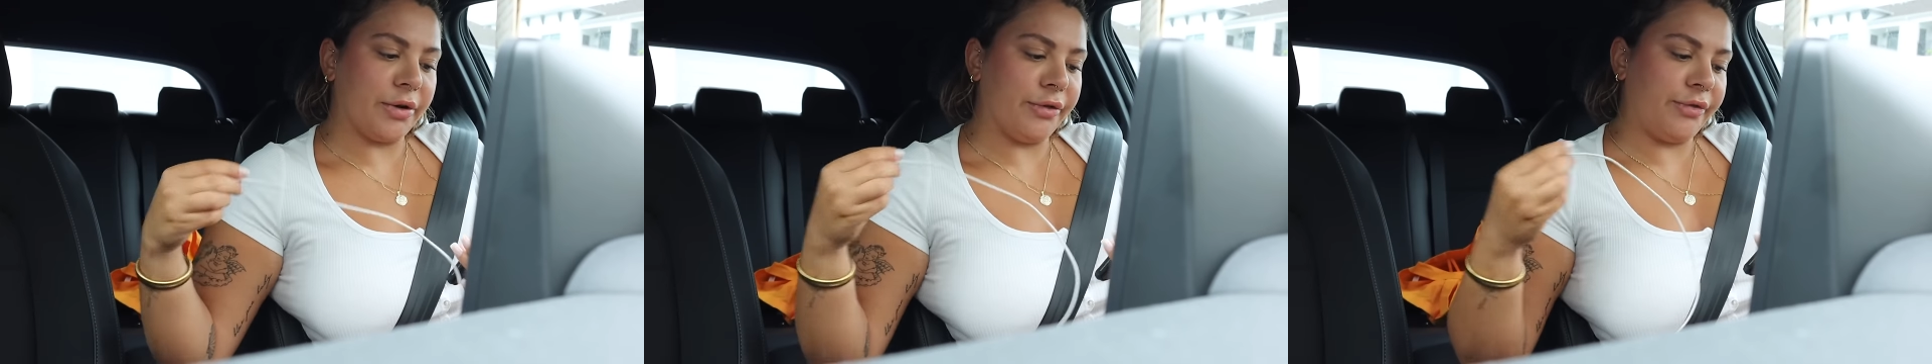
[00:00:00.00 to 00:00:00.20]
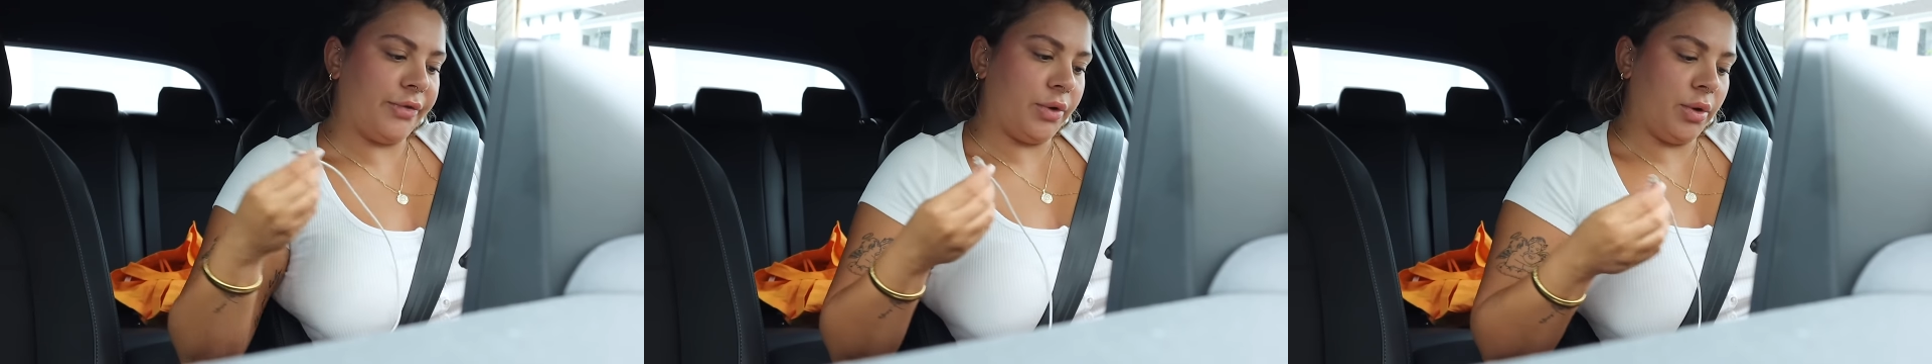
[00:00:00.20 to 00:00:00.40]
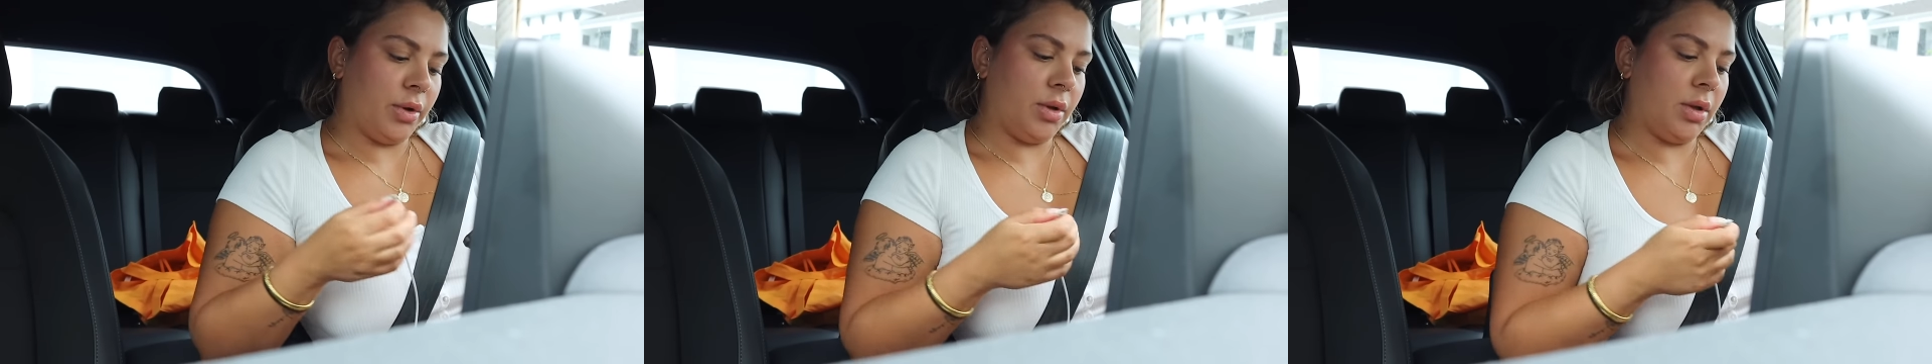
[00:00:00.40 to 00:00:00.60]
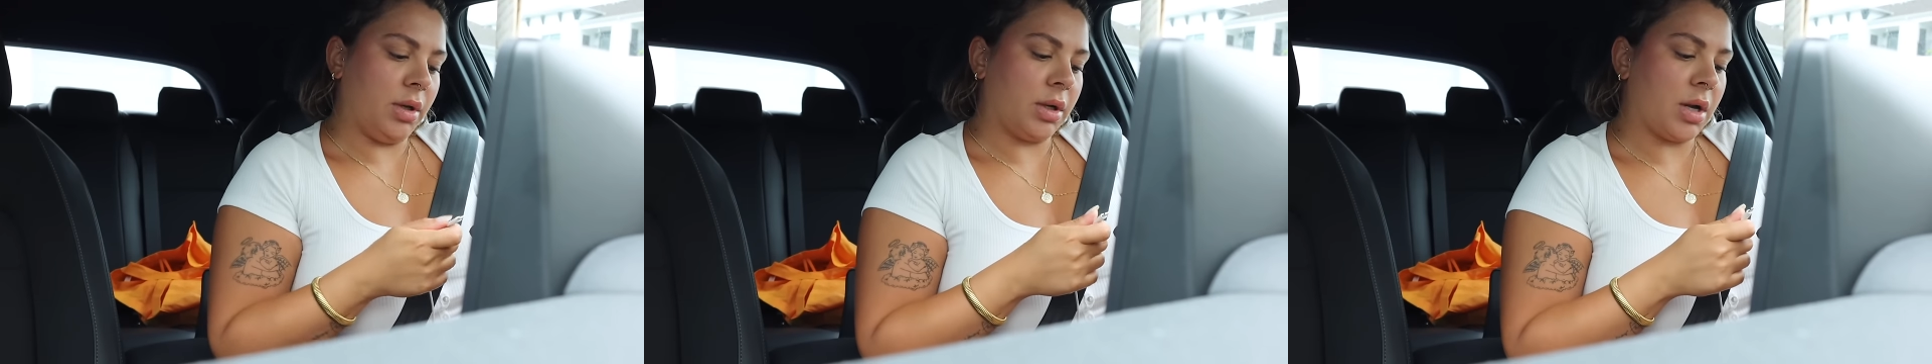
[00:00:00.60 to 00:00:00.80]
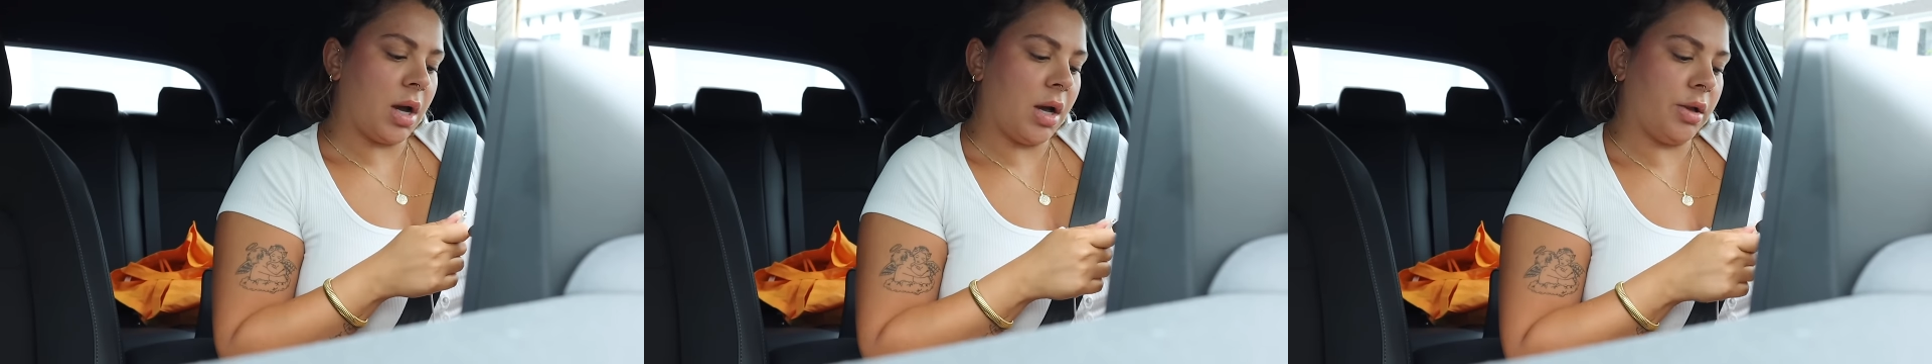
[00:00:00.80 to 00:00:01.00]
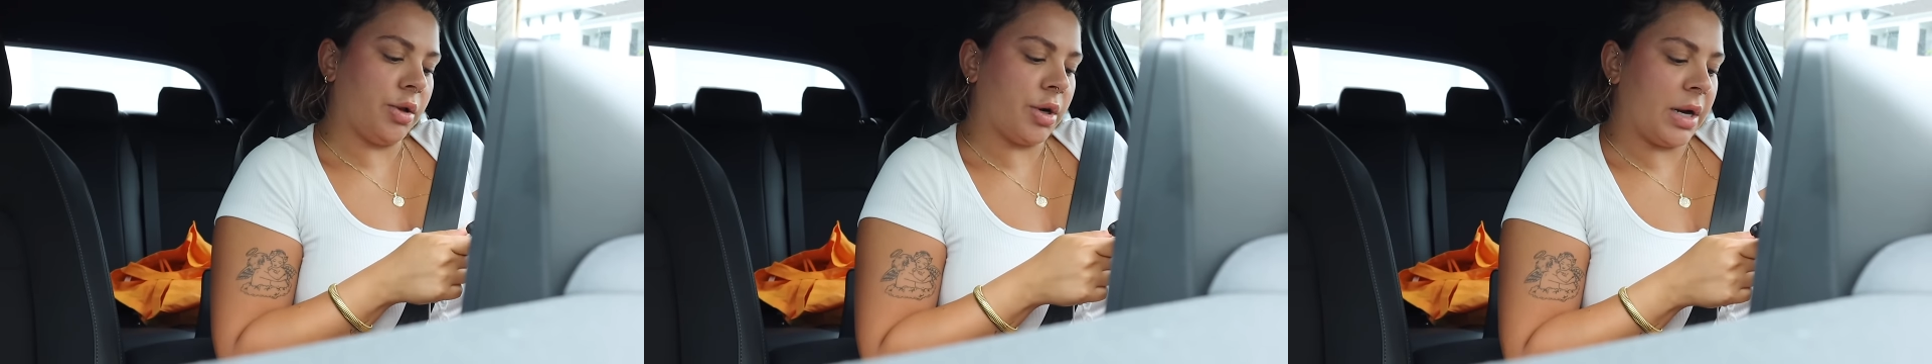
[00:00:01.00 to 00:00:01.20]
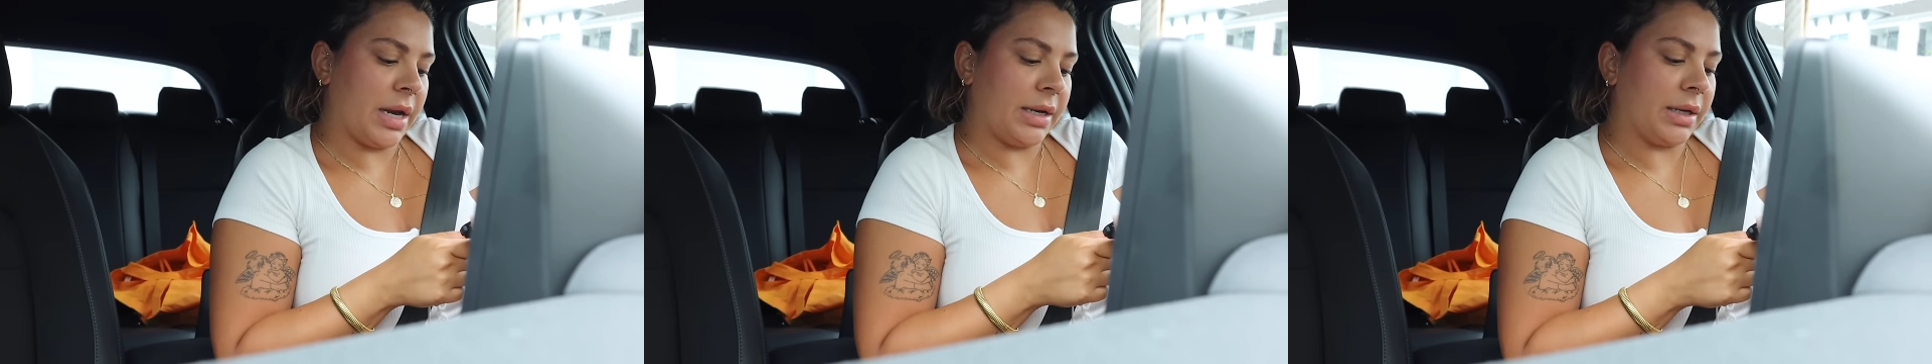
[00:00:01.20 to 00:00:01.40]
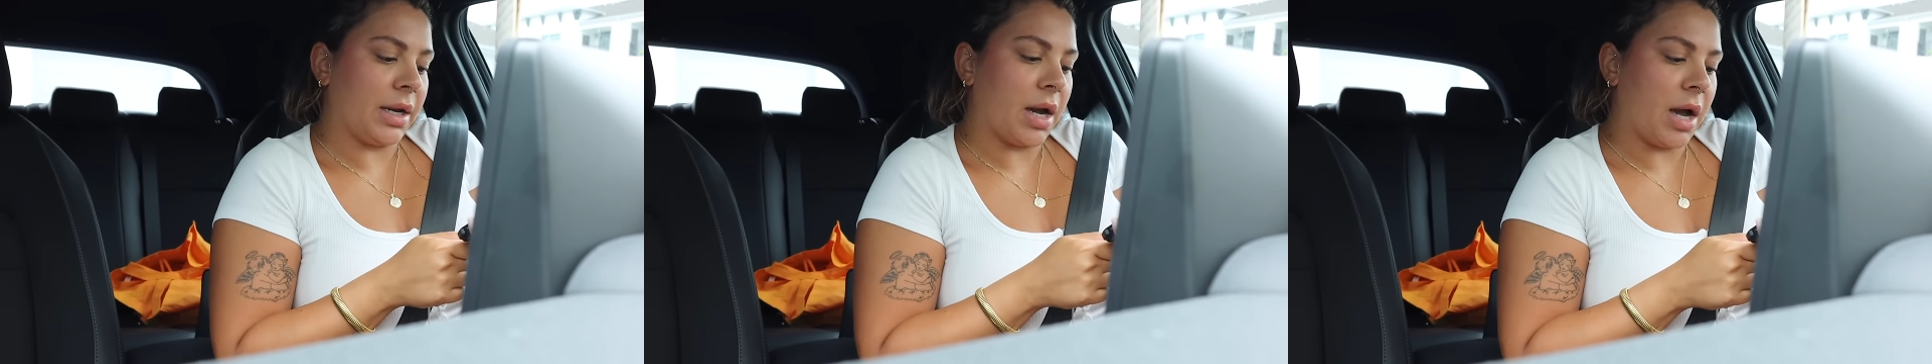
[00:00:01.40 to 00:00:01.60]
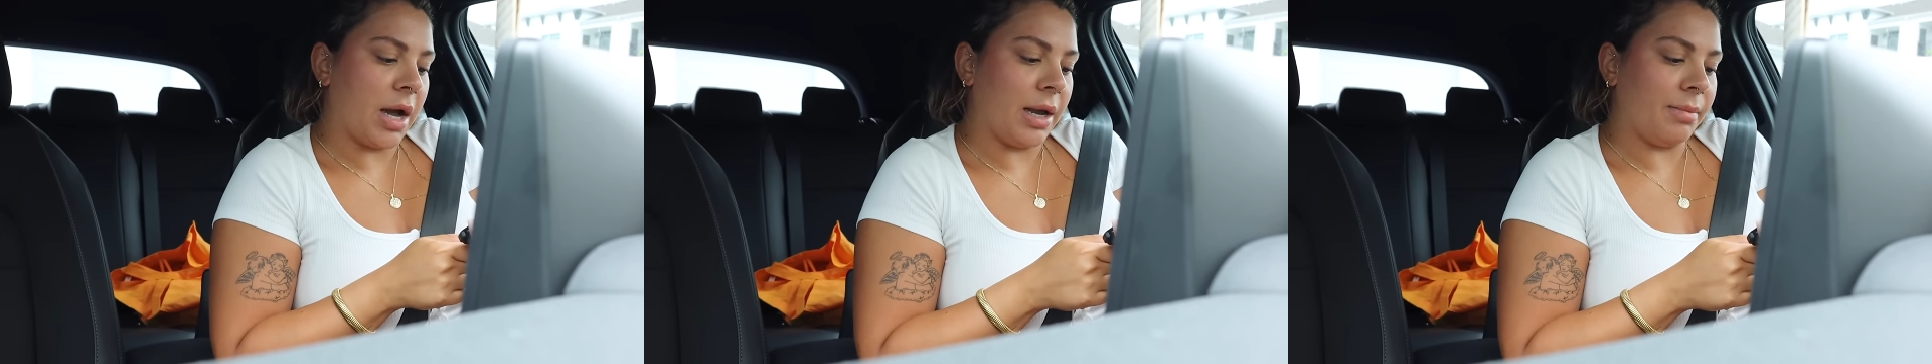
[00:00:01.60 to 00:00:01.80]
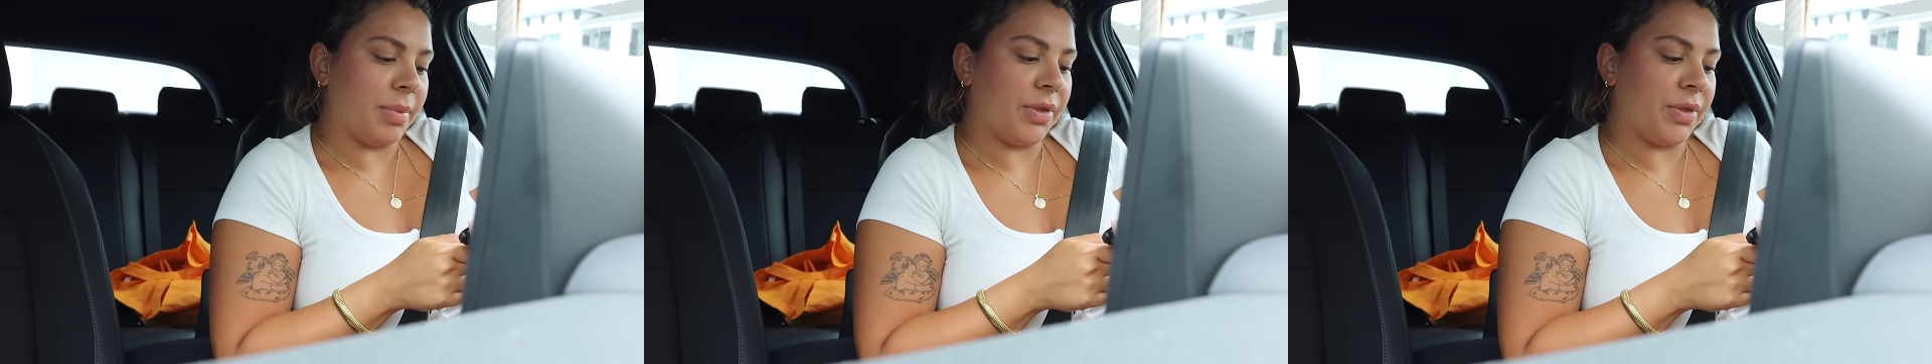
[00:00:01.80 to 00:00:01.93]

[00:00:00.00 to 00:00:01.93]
a full color and cut,